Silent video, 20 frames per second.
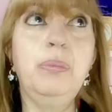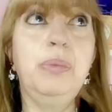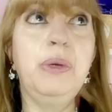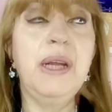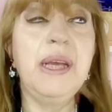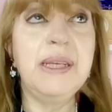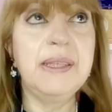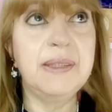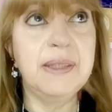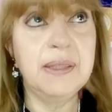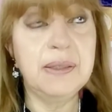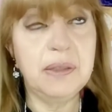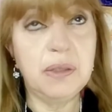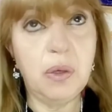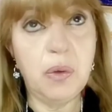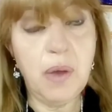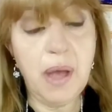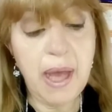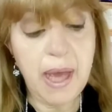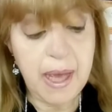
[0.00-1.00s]
prices
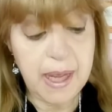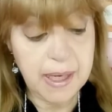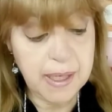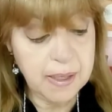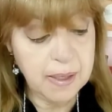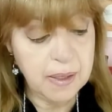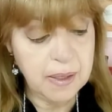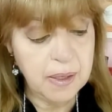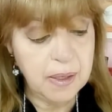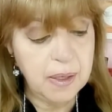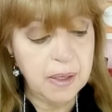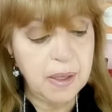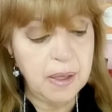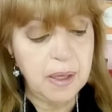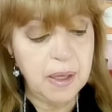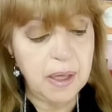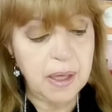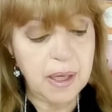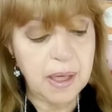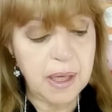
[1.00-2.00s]
so high,
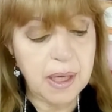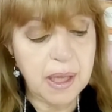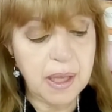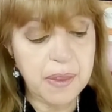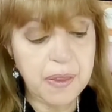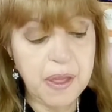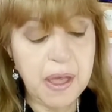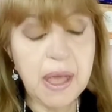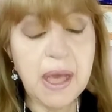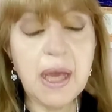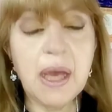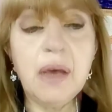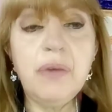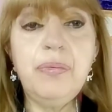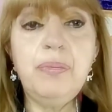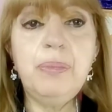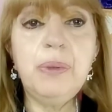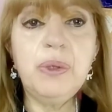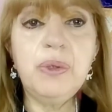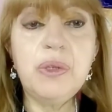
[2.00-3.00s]
they
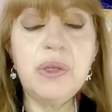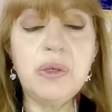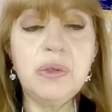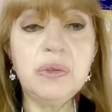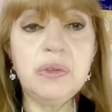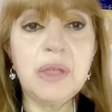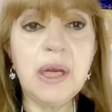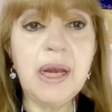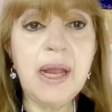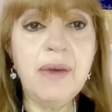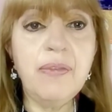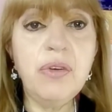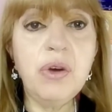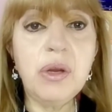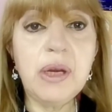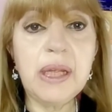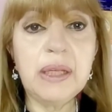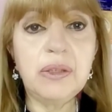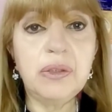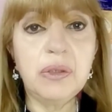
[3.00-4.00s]
have produced
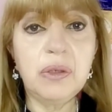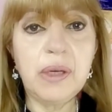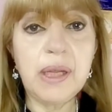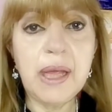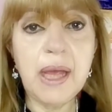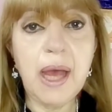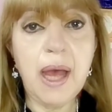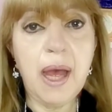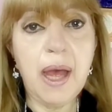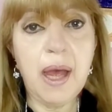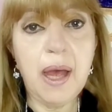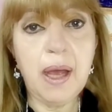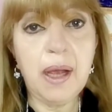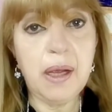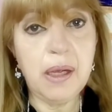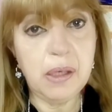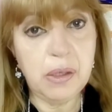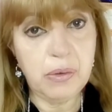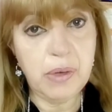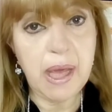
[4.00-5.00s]
laboratory
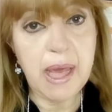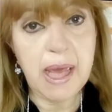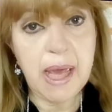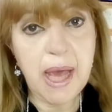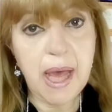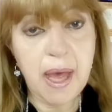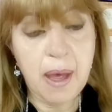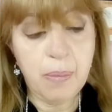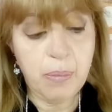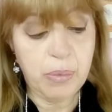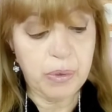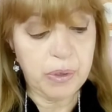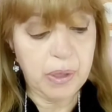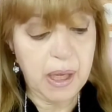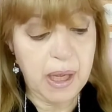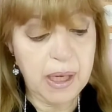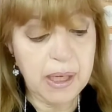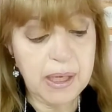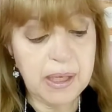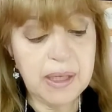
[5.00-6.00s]
gray
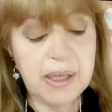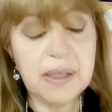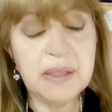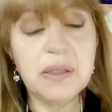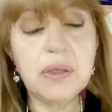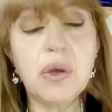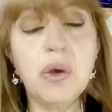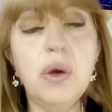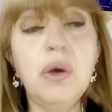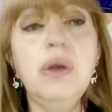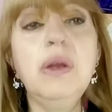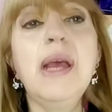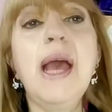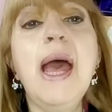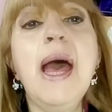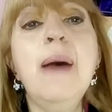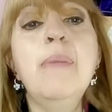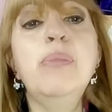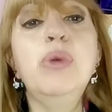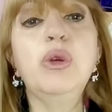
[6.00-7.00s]
amber, and it is called
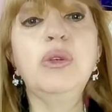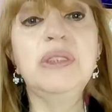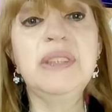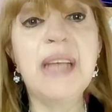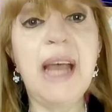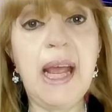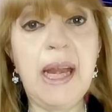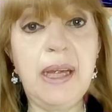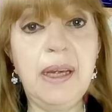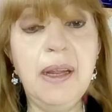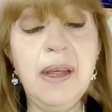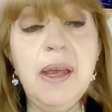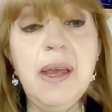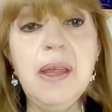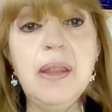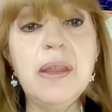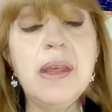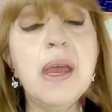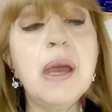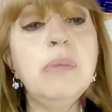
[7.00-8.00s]
Ambroxane.
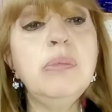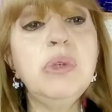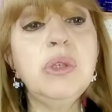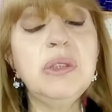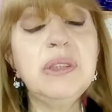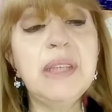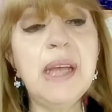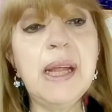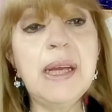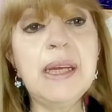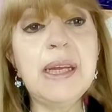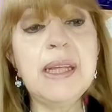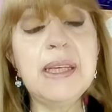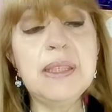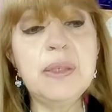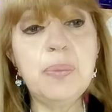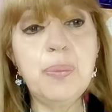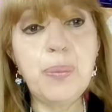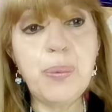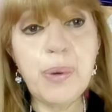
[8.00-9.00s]
The Ambroxane
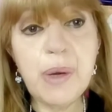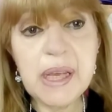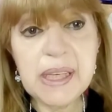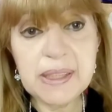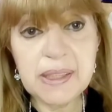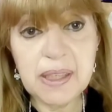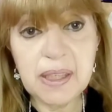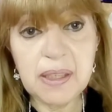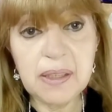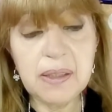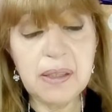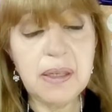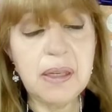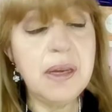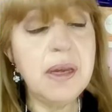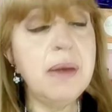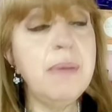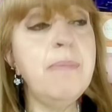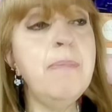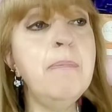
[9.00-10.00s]
is present
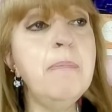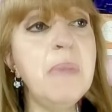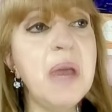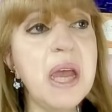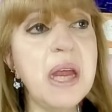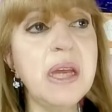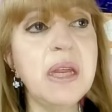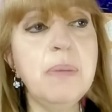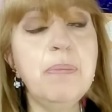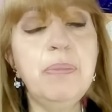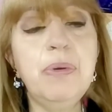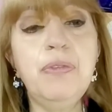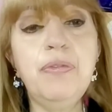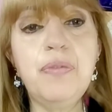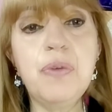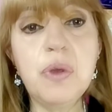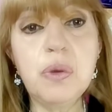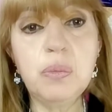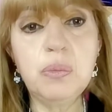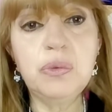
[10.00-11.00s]
in many
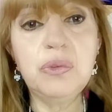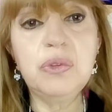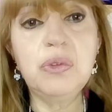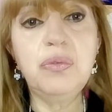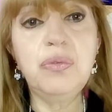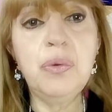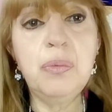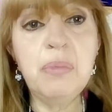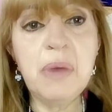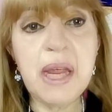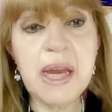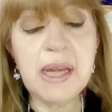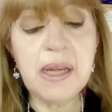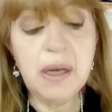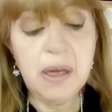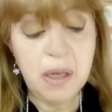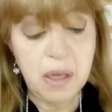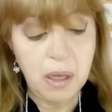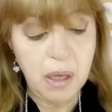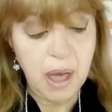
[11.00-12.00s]
perfumes for
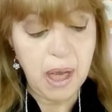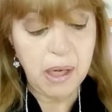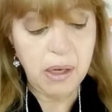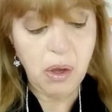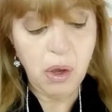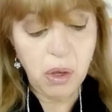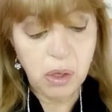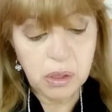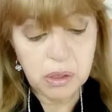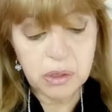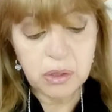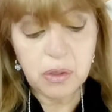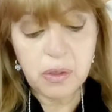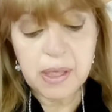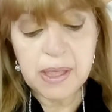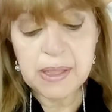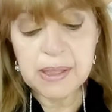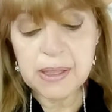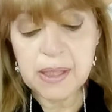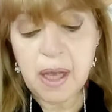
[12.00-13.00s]
men and also
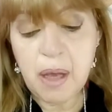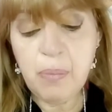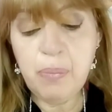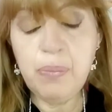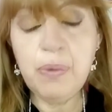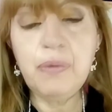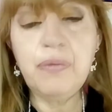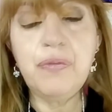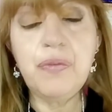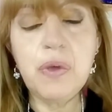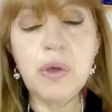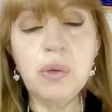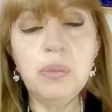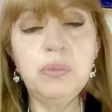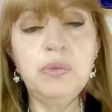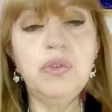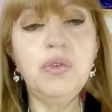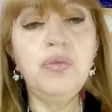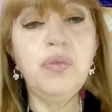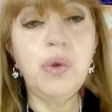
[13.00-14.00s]
in some
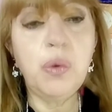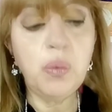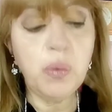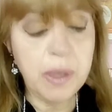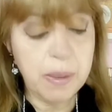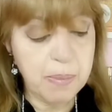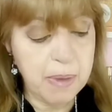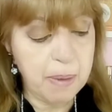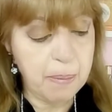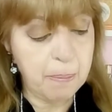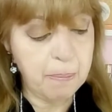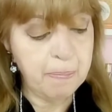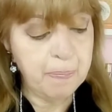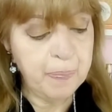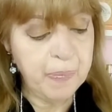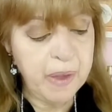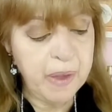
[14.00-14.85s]
perfumes for women.